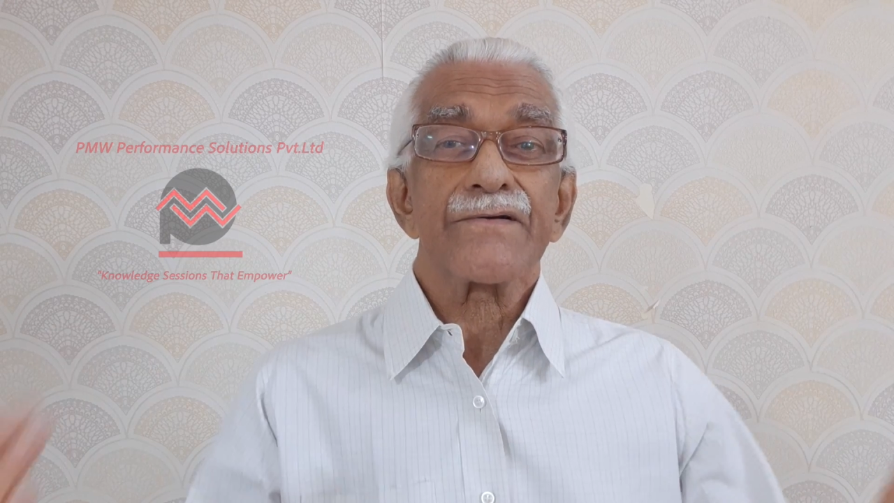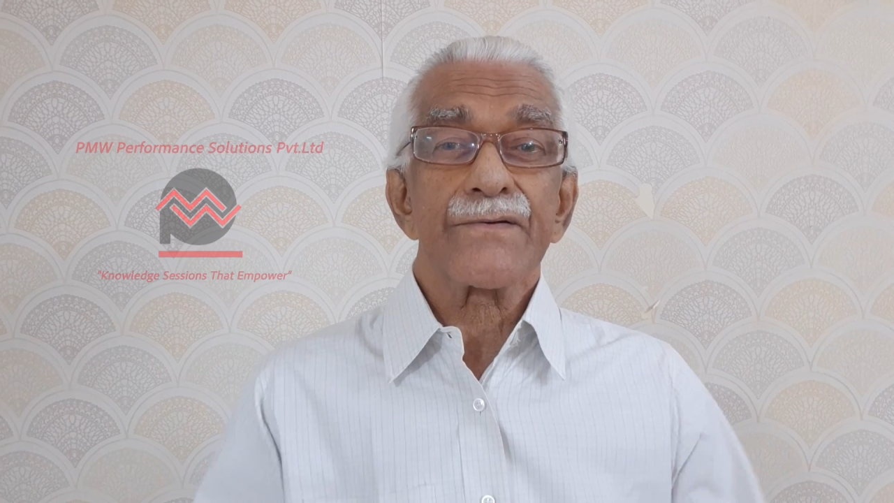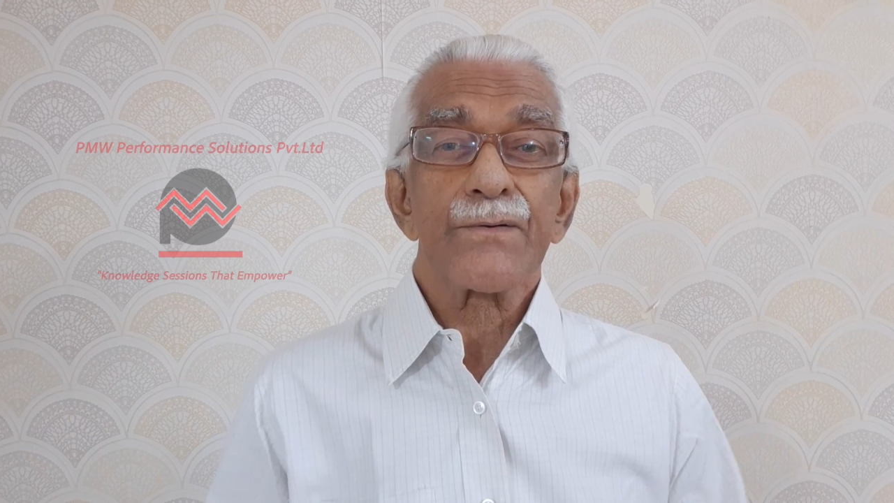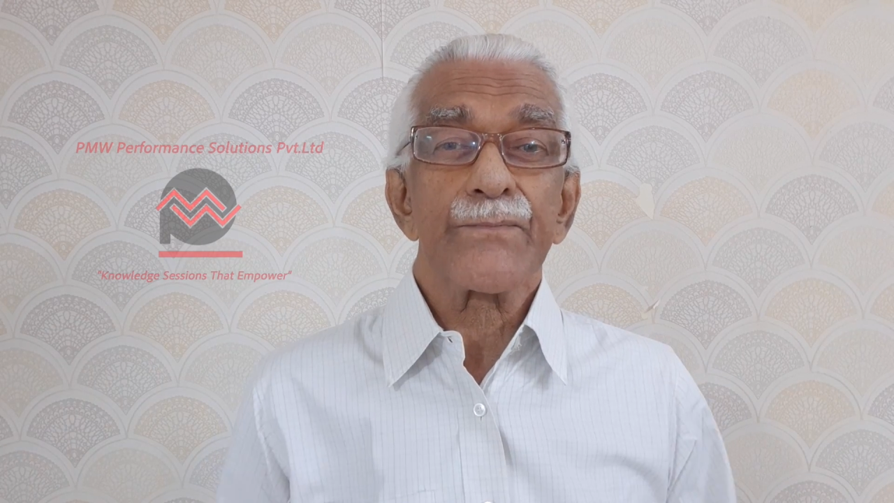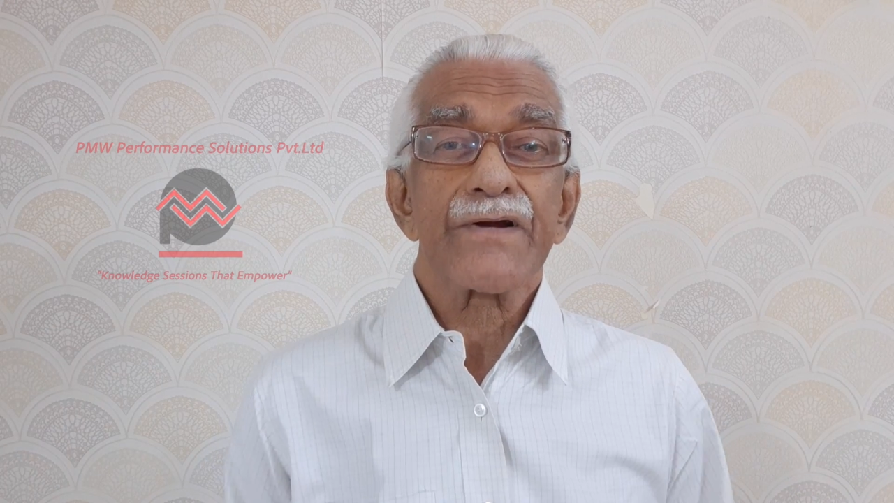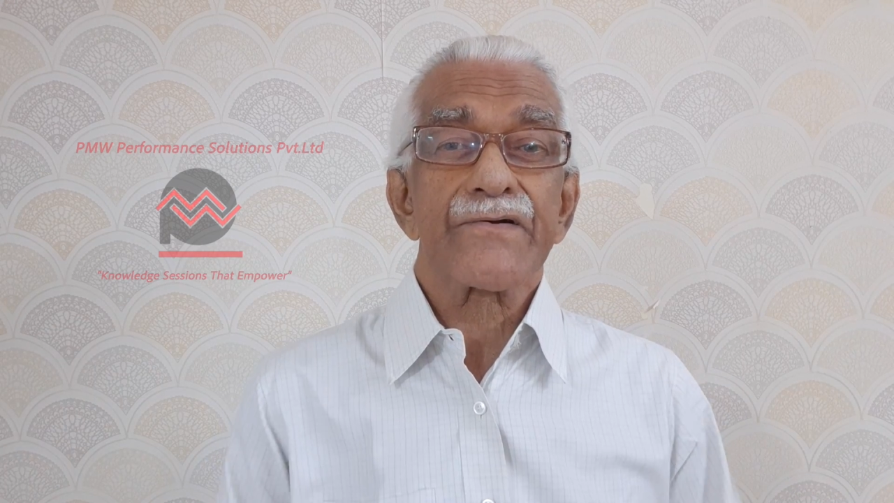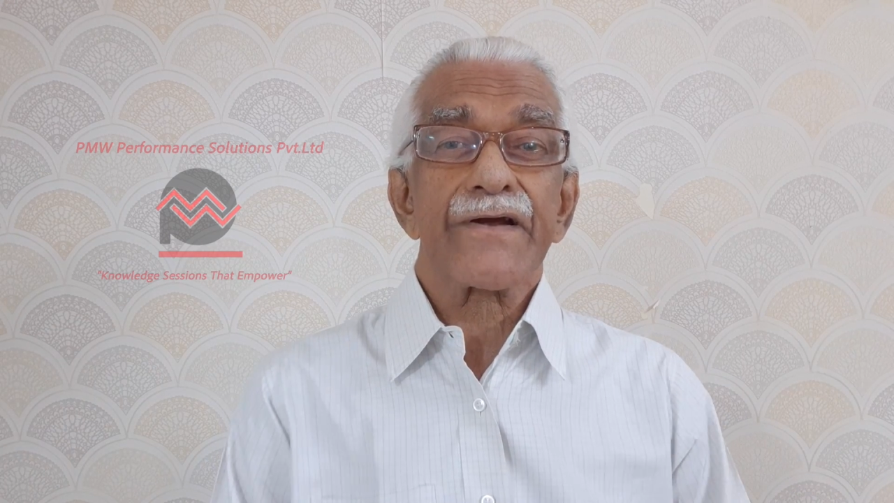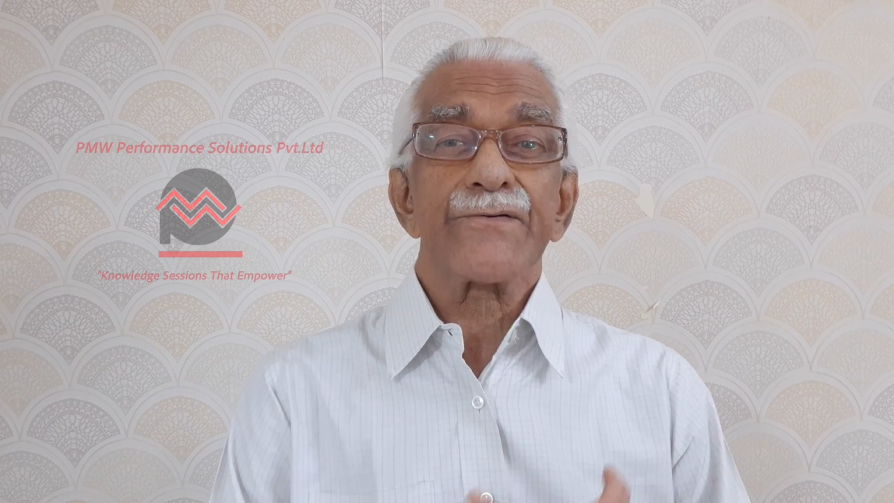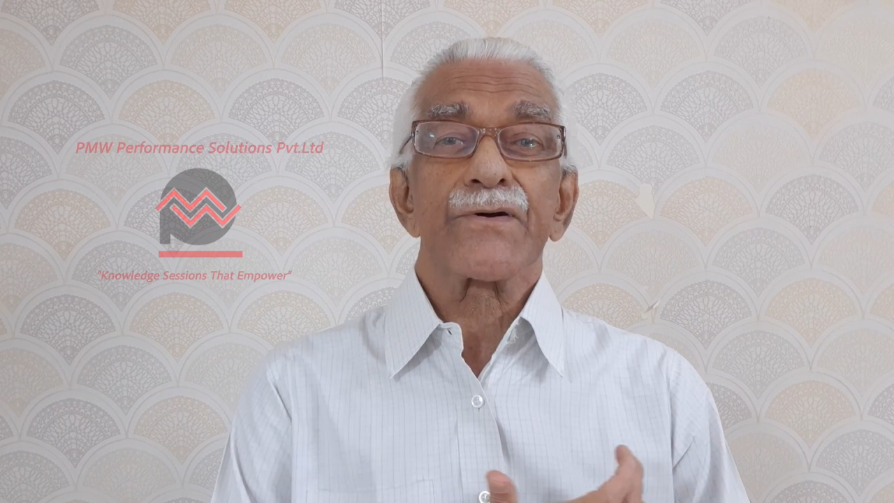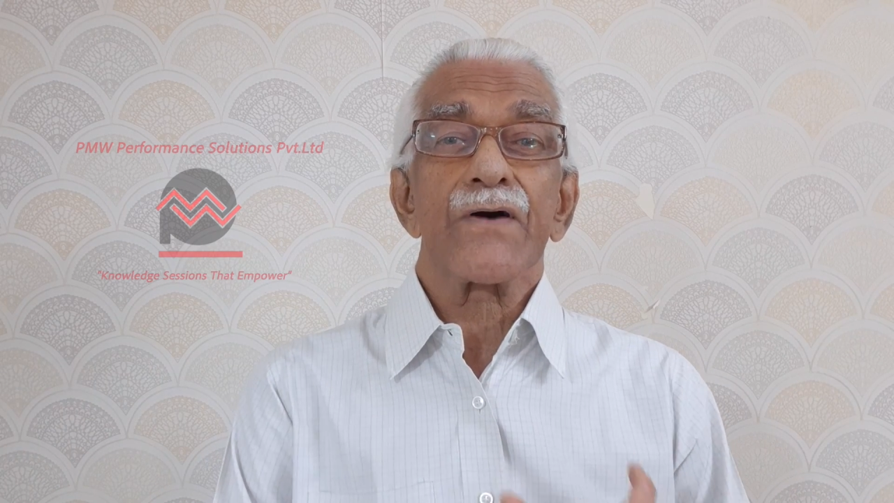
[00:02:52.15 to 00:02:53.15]
we are
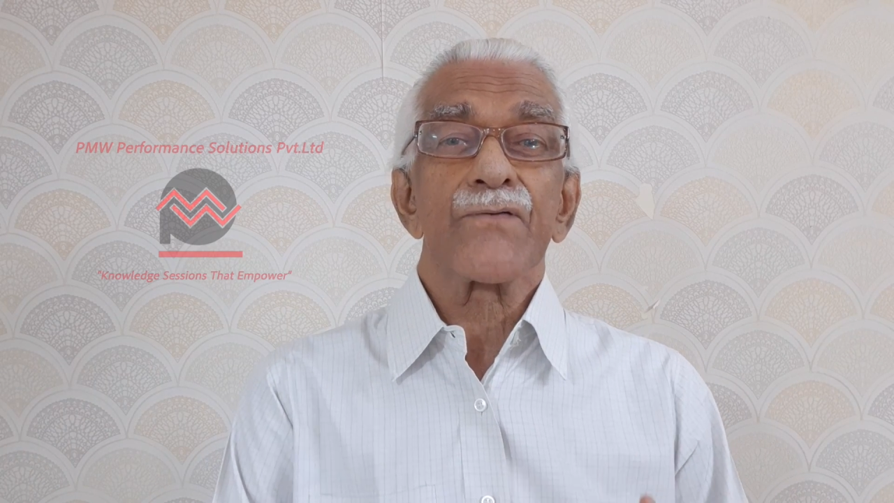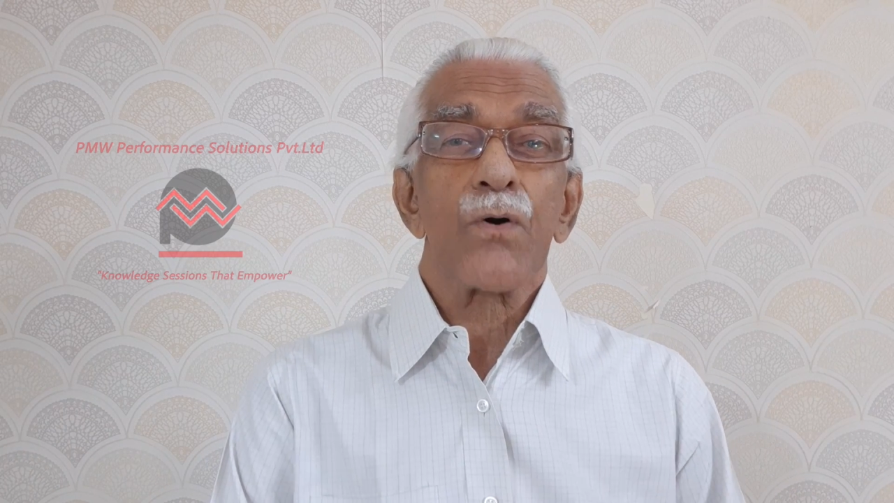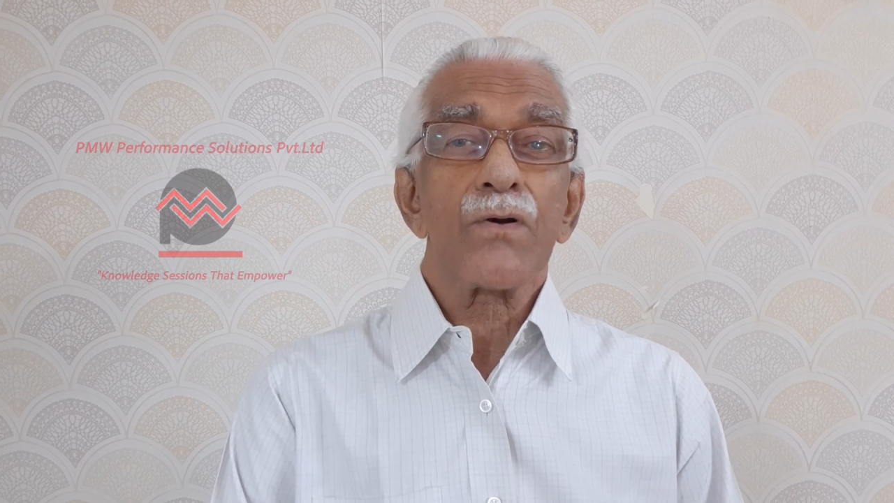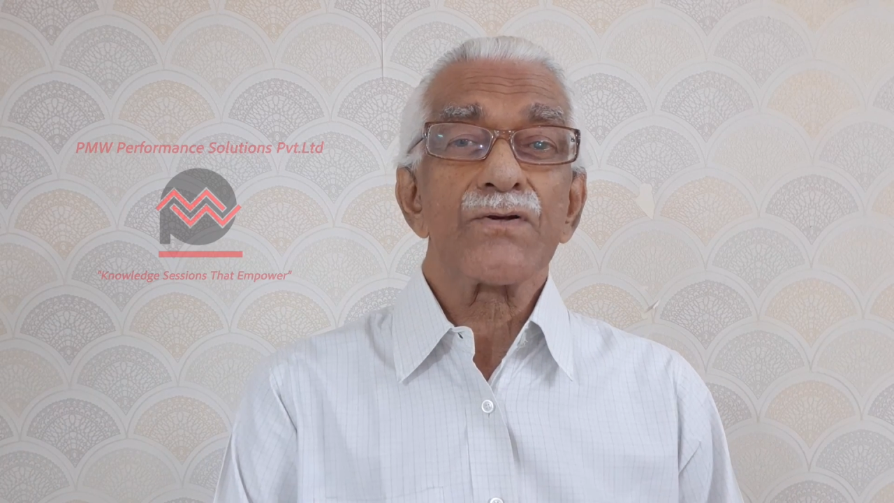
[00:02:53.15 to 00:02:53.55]
trying to cover all